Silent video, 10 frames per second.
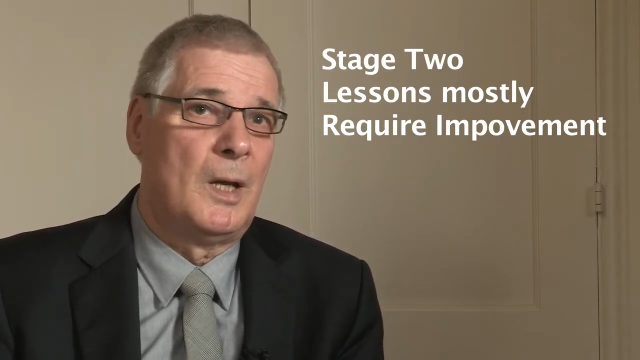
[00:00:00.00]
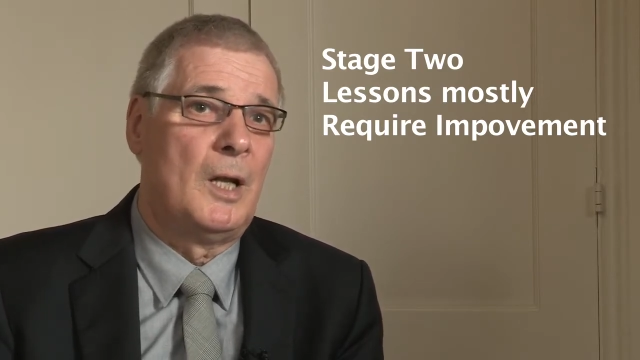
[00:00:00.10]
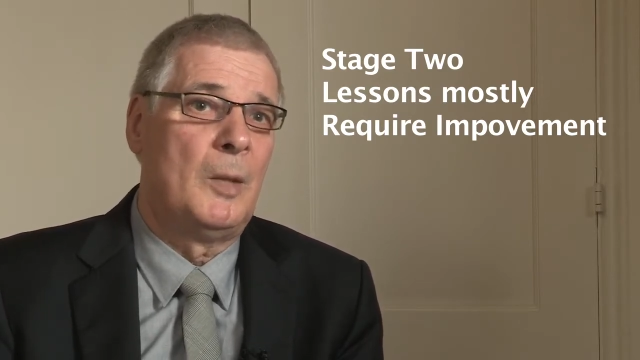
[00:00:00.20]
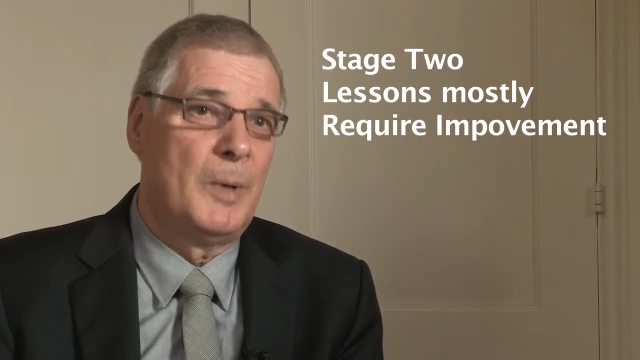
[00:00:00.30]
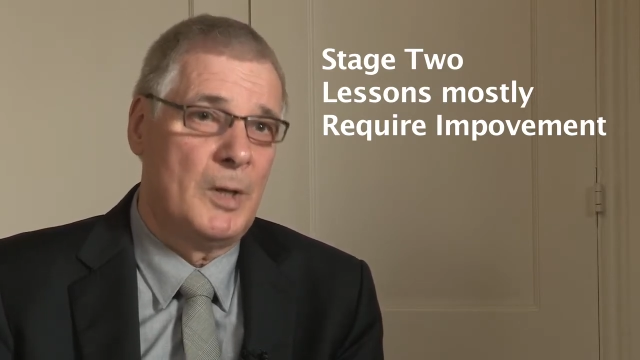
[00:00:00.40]

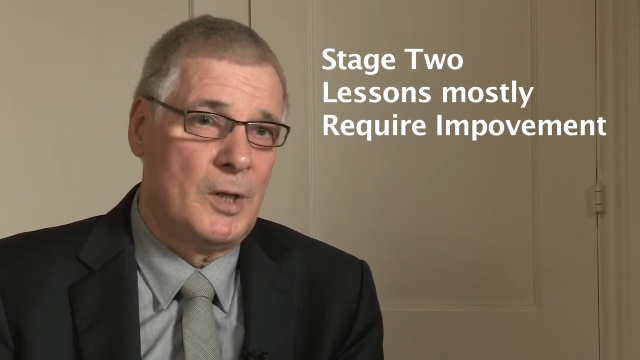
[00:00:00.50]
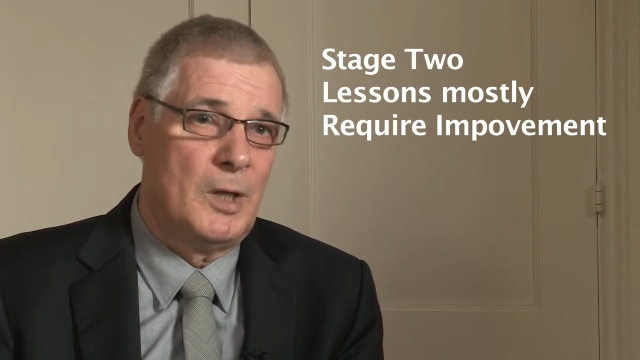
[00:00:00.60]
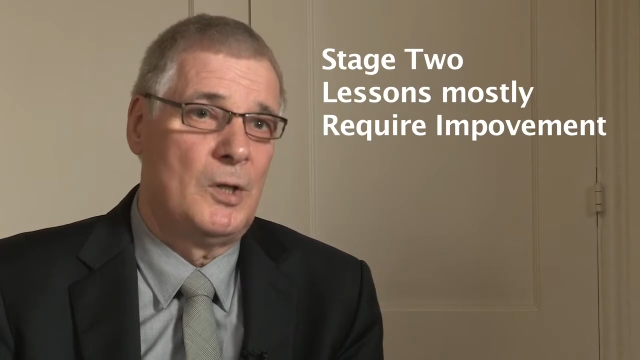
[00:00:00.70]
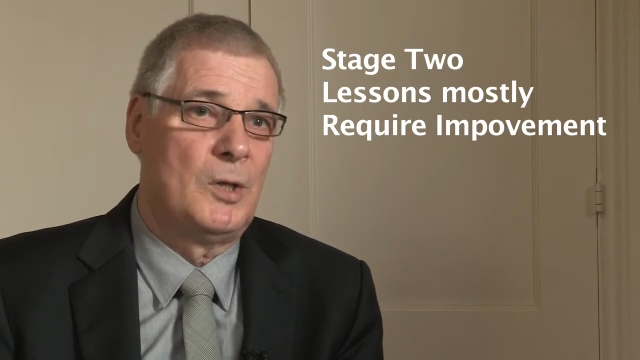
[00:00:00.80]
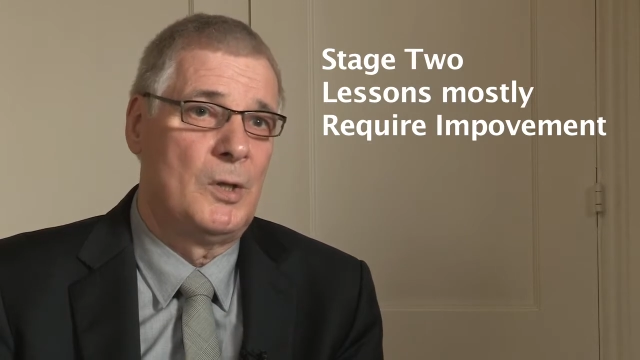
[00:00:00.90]
helping
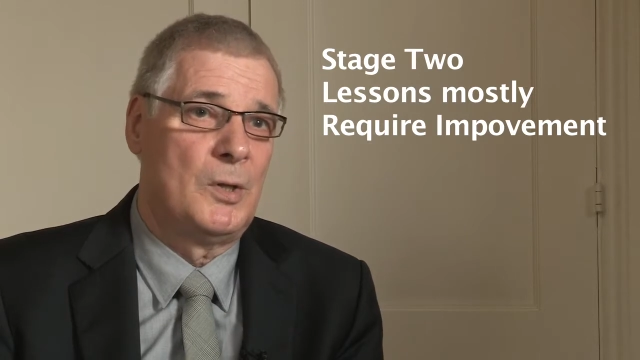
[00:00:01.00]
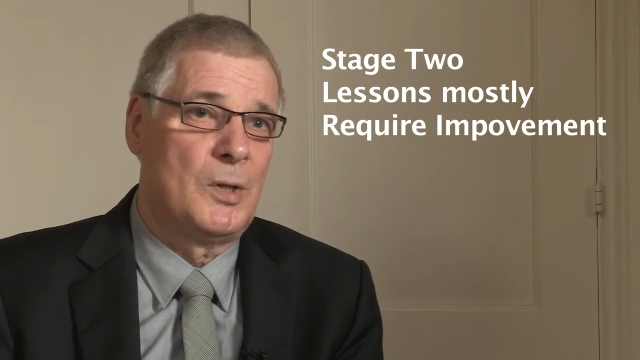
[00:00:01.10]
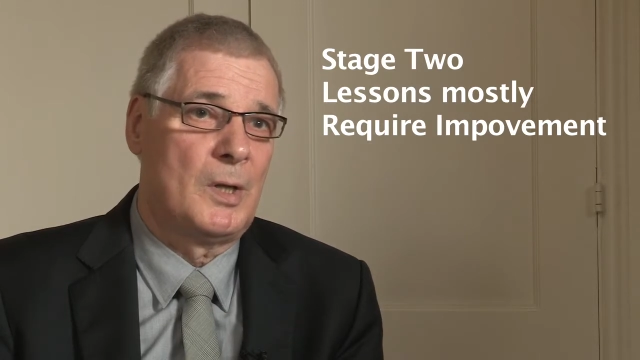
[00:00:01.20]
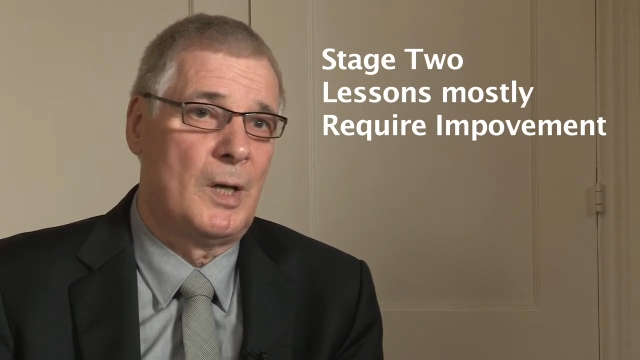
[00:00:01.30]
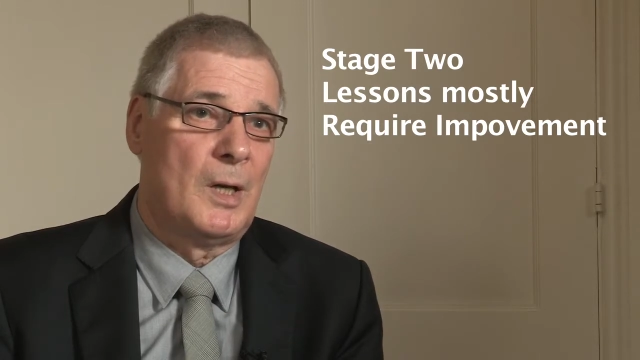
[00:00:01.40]

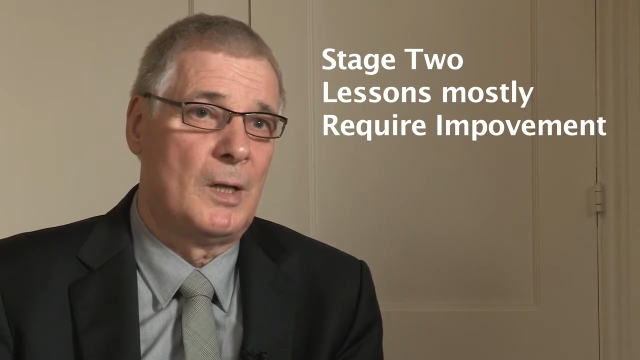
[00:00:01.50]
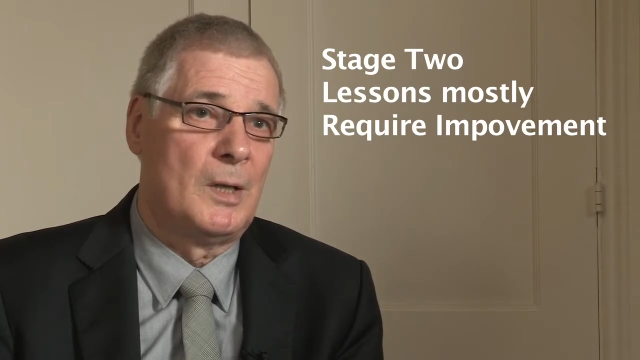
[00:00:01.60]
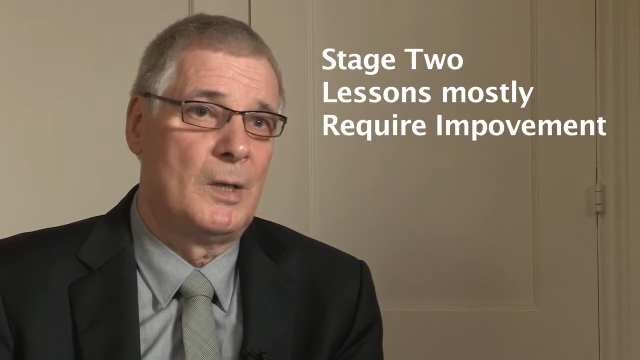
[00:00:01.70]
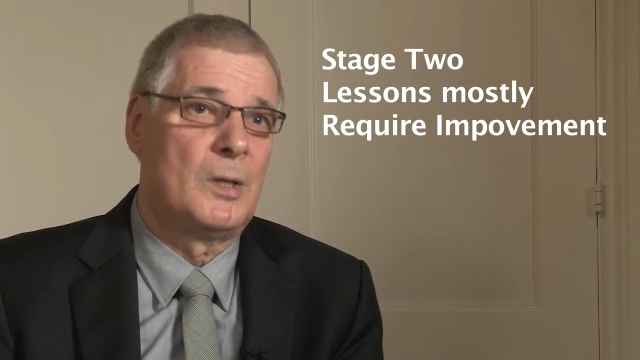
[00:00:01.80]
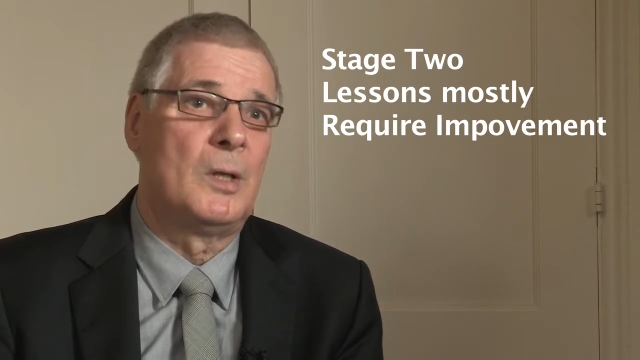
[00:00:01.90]
teachers
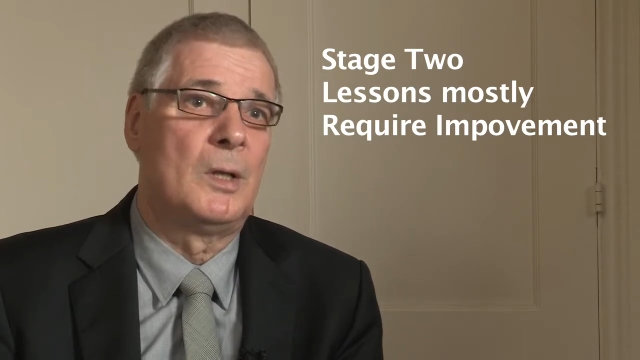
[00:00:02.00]
and